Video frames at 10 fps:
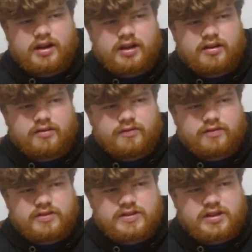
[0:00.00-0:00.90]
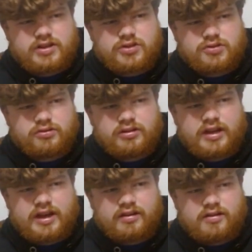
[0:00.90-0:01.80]
I have stayed true to
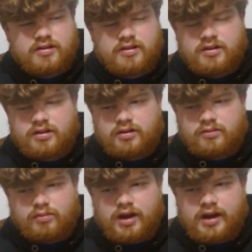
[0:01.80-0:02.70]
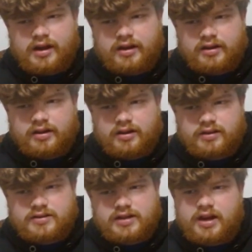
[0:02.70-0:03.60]
that my
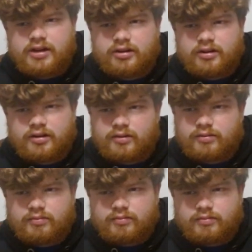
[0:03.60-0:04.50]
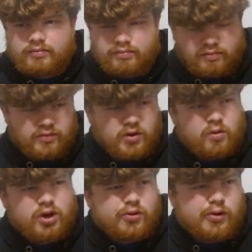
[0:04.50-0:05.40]
entire
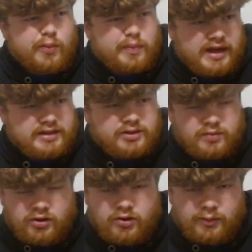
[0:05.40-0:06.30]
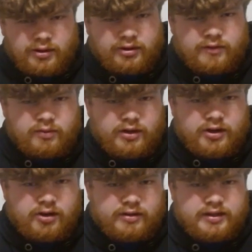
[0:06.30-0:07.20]
quote unquote basketball career, if you want
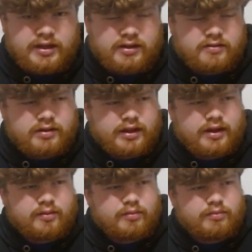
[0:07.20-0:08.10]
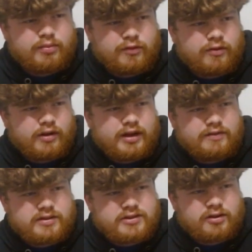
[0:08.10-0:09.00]
to call it that. Like before I
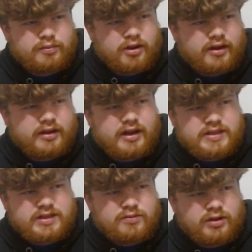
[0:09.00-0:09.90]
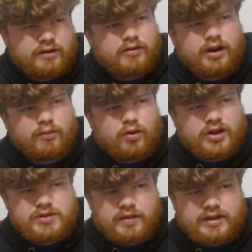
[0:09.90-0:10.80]
even started podcasting, whenever I
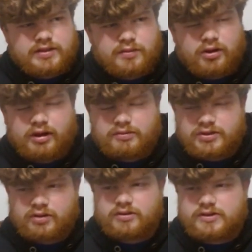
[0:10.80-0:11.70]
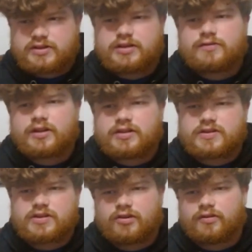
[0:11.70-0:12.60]
watched basketball, I was always
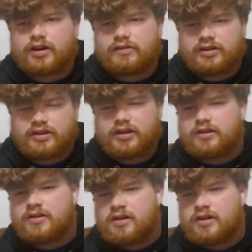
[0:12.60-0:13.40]
defense over everything.